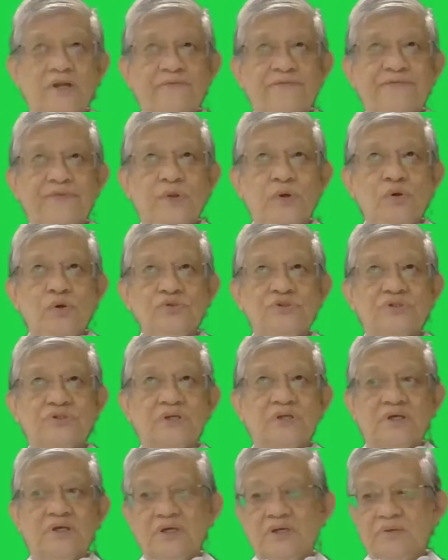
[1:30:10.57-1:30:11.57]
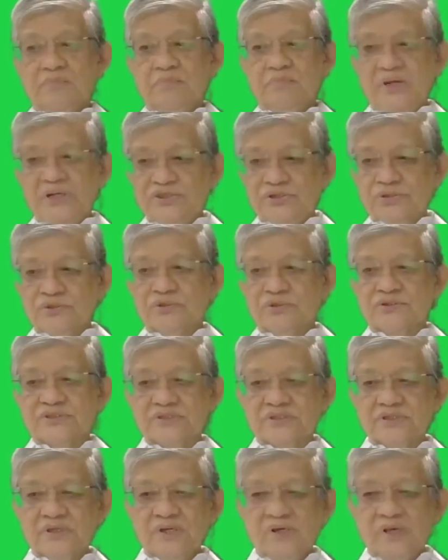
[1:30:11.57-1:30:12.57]
of those
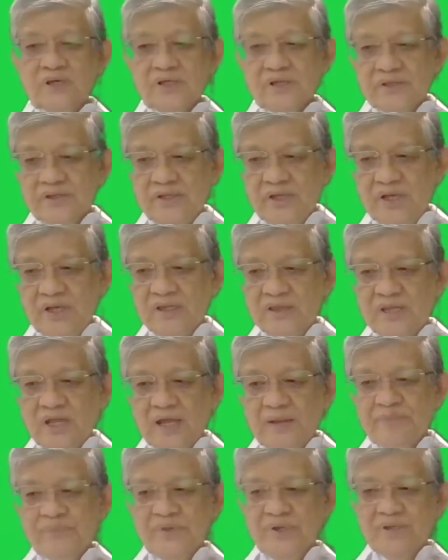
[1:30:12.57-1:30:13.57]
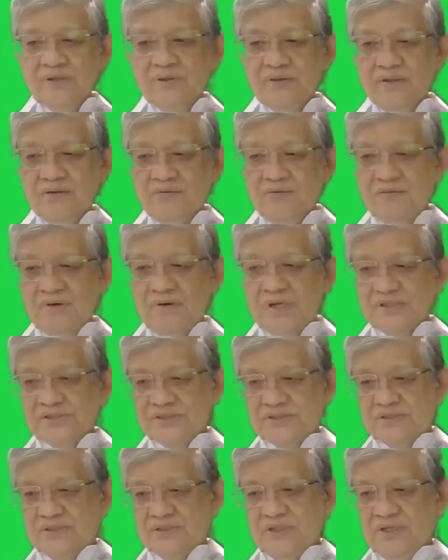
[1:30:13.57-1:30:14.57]
measures they adopted
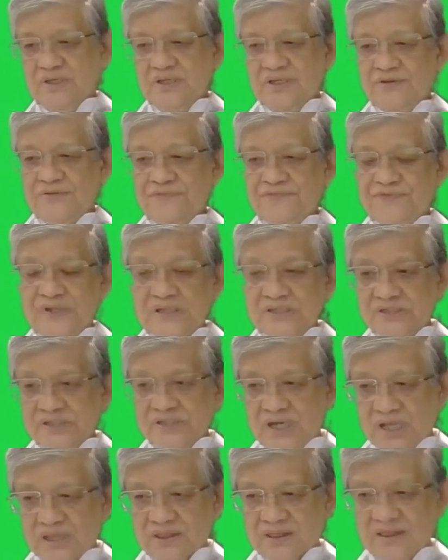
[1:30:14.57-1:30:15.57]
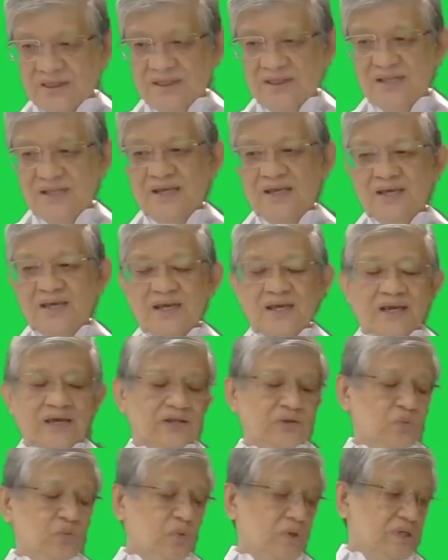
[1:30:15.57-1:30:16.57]
was the PhilSAT,
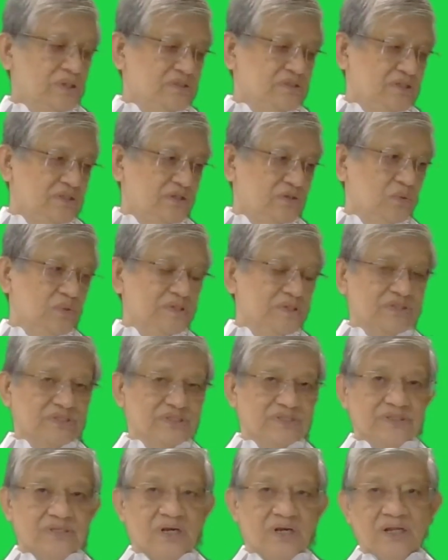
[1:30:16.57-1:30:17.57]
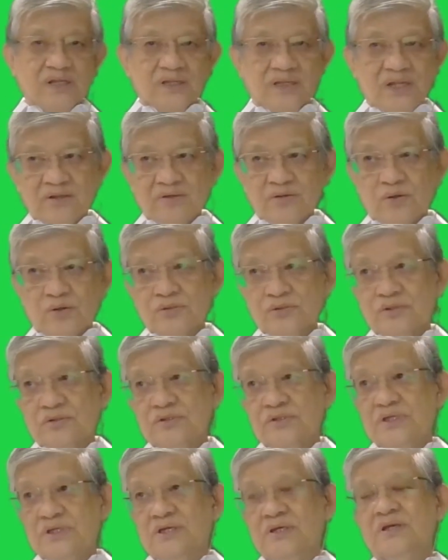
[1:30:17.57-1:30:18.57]
and it was struck down,
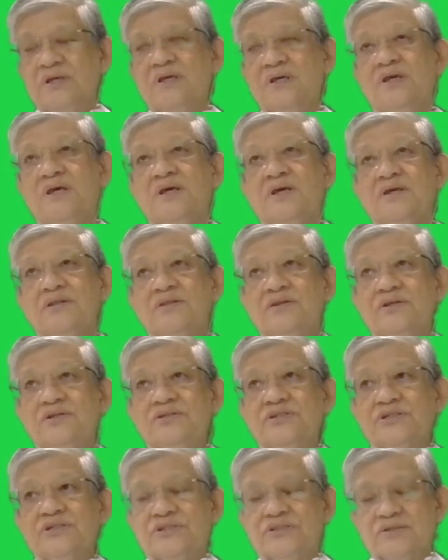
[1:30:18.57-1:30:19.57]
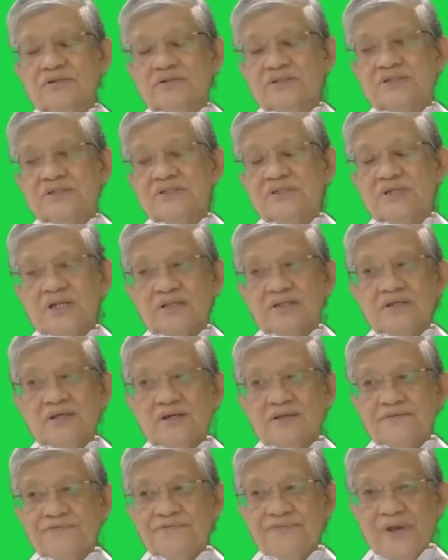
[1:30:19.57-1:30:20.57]
although the decision is not
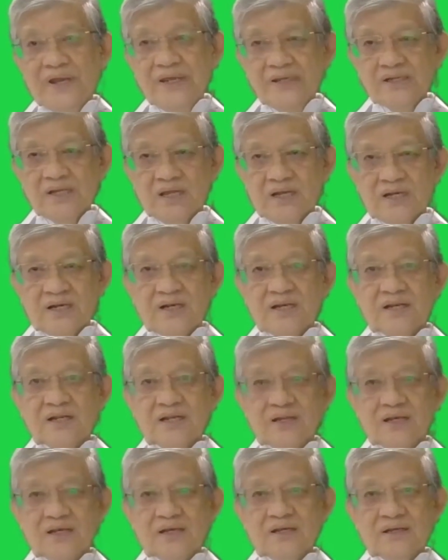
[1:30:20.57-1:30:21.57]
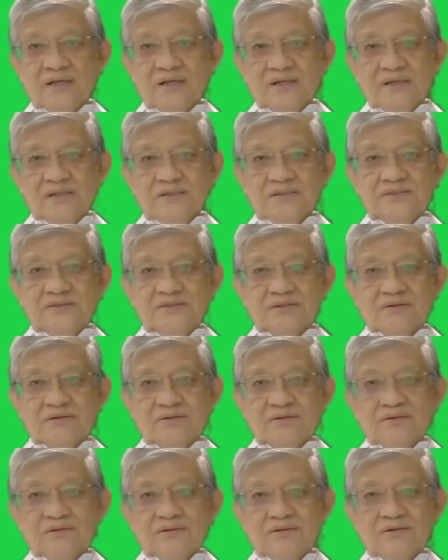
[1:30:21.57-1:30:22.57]
yet final. Mm-hmm.
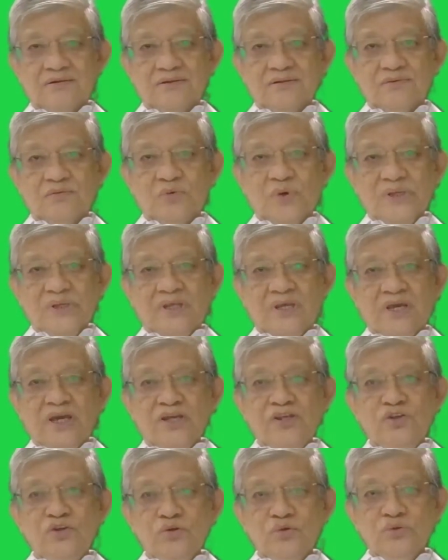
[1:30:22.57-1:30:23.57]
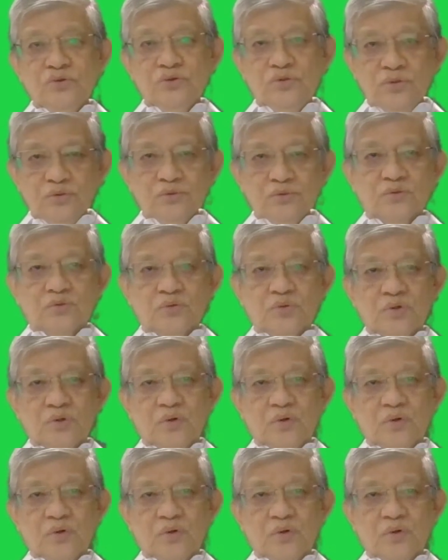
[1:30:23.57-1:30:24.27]
So what can you do